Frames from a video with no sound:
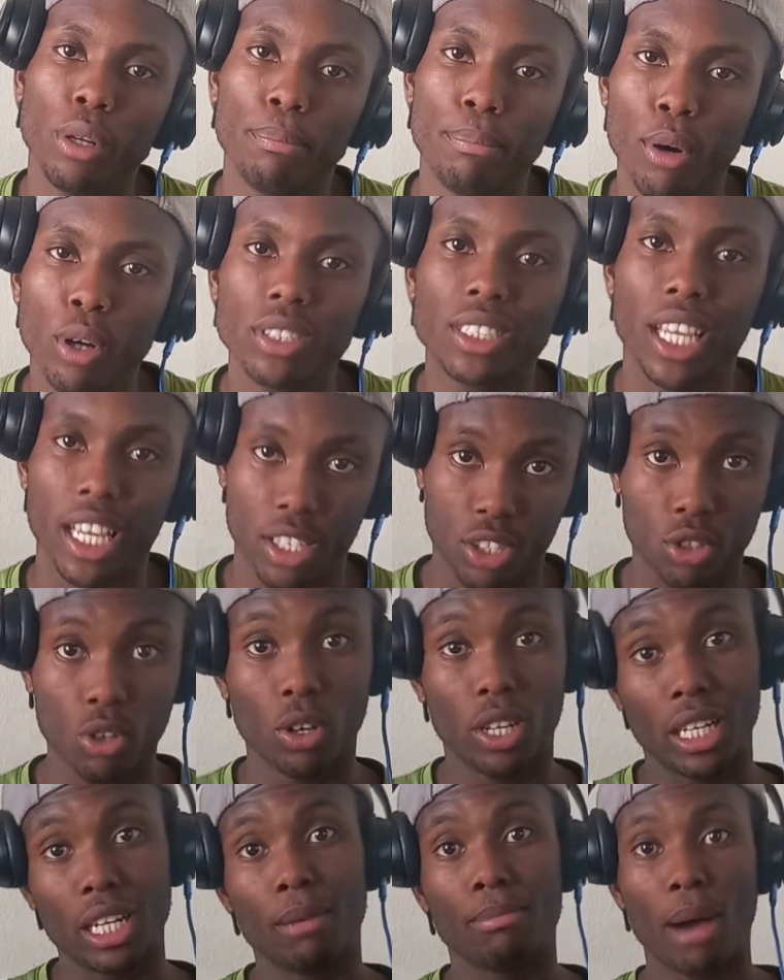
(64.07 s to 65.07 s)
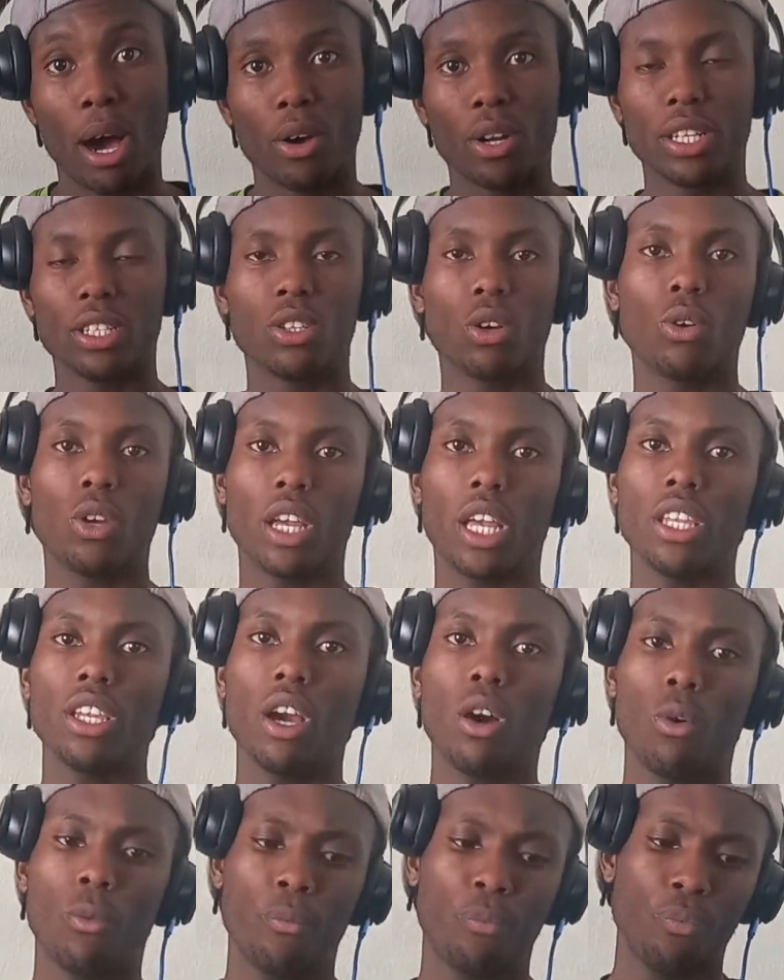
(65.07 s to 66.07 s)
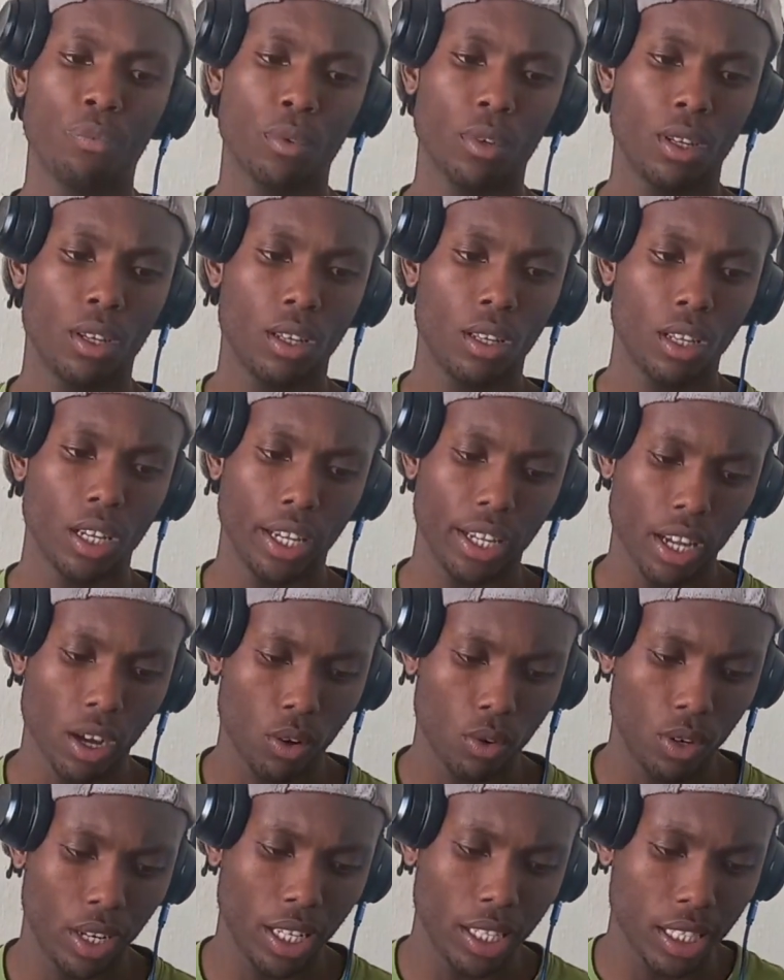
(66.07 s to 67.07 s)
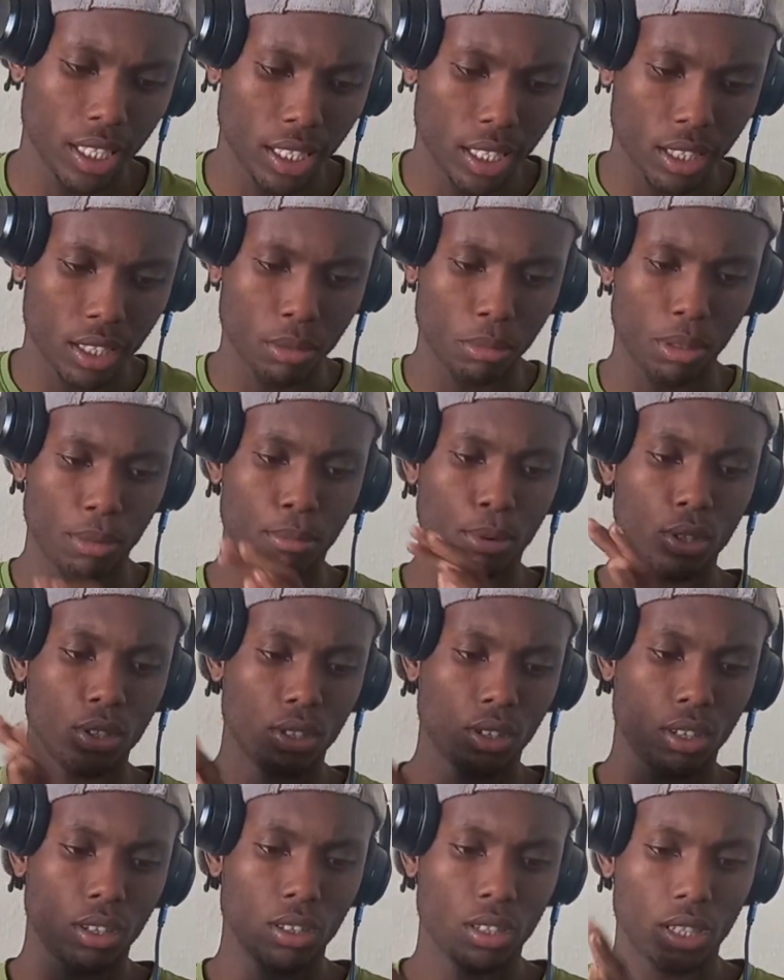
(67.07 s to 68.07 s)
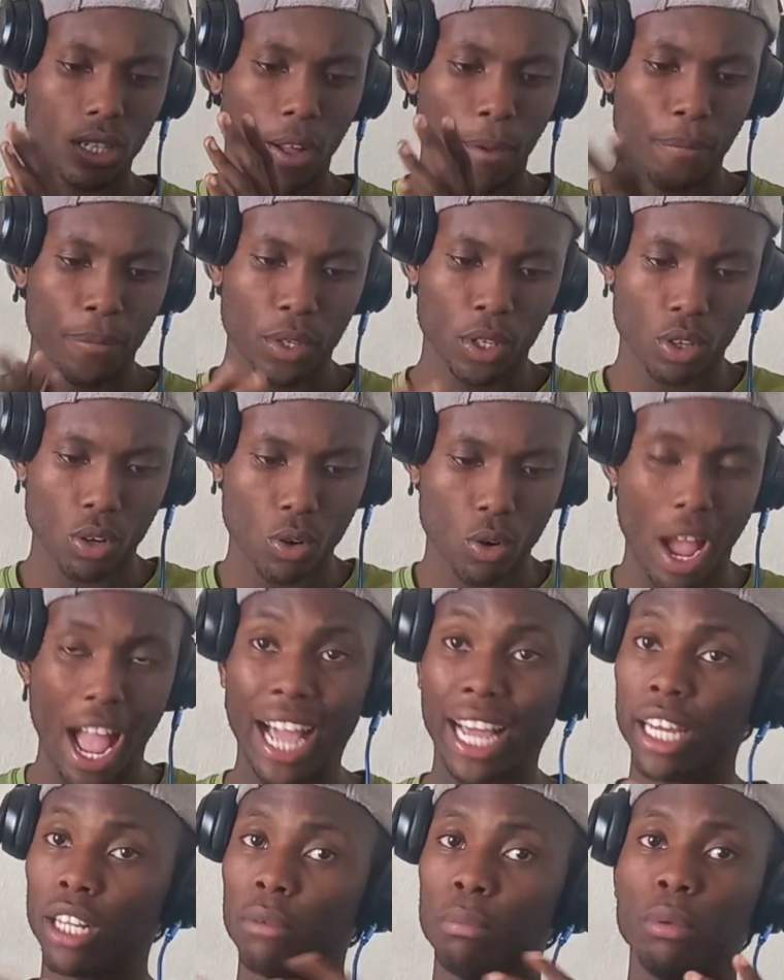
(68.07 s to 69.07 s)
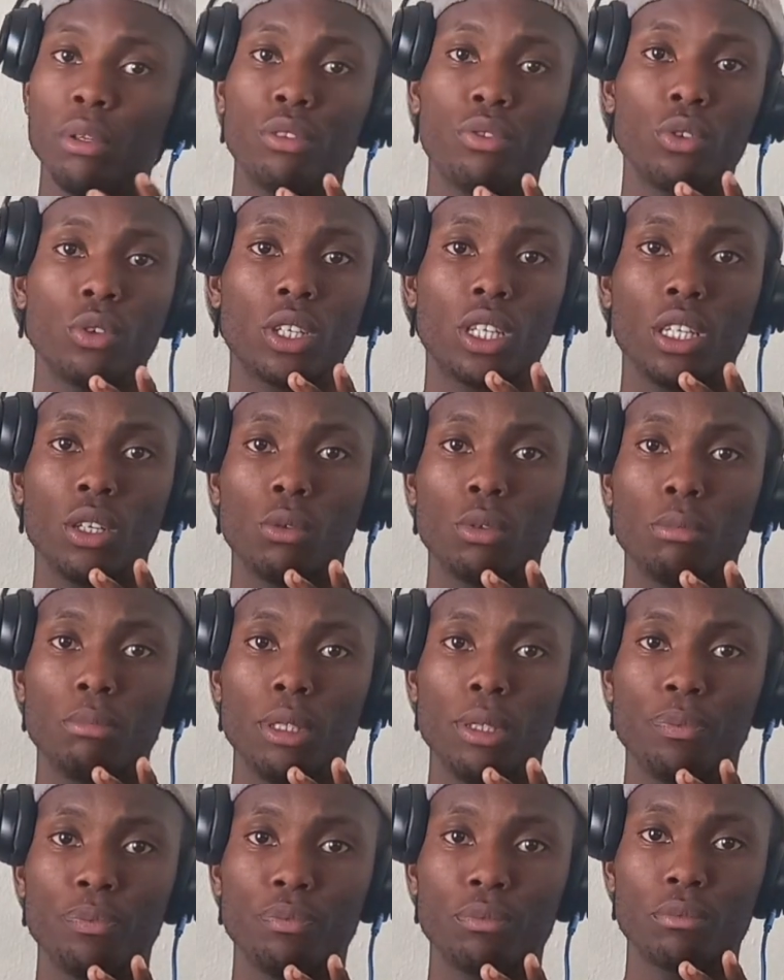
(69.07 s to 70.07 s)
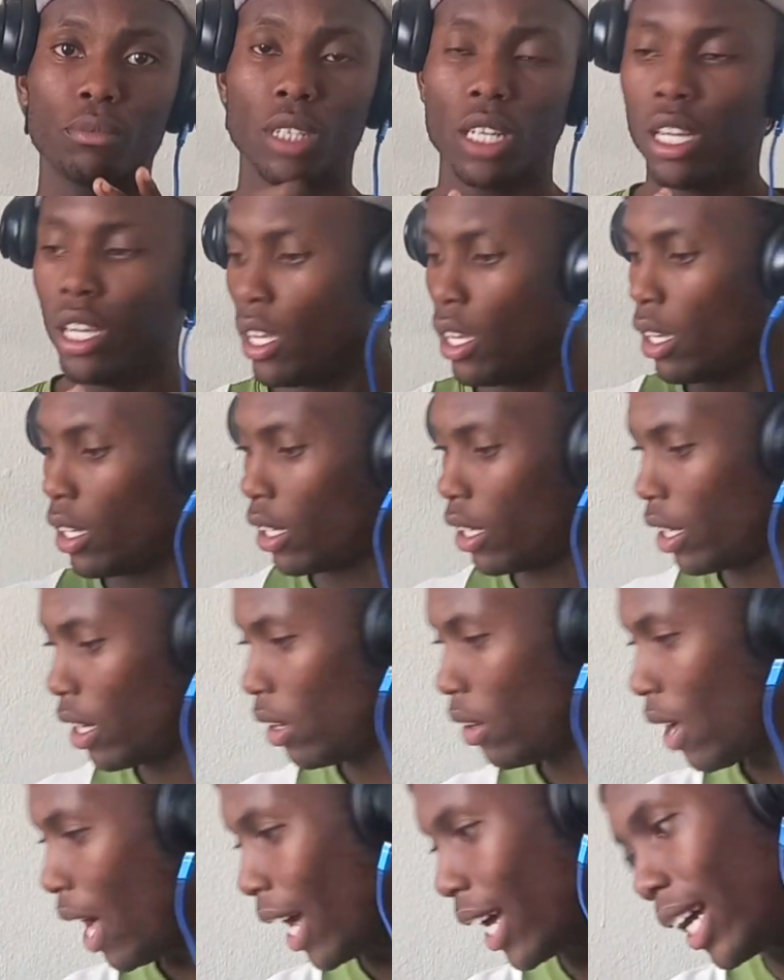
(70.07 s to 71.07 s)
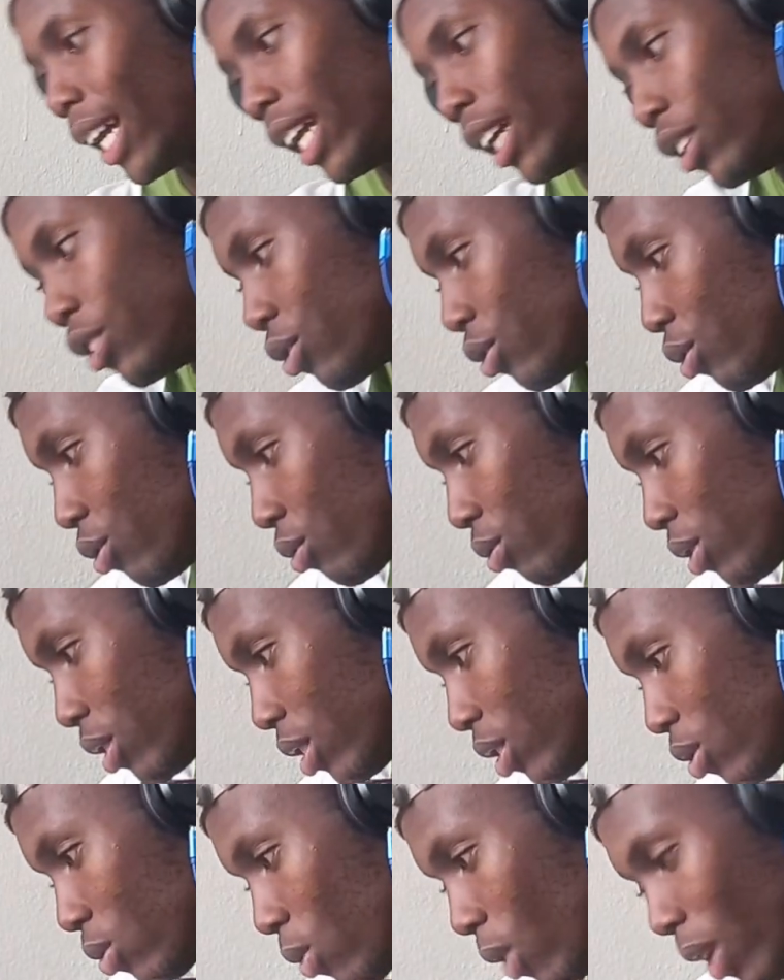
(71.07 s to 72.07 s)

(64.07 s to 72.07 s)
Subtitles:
a podcast talking about it. So, hey yo, ladies and gentlemen, boys and girls. So, I got a beautiful kick with me. You know, I gotta introduce this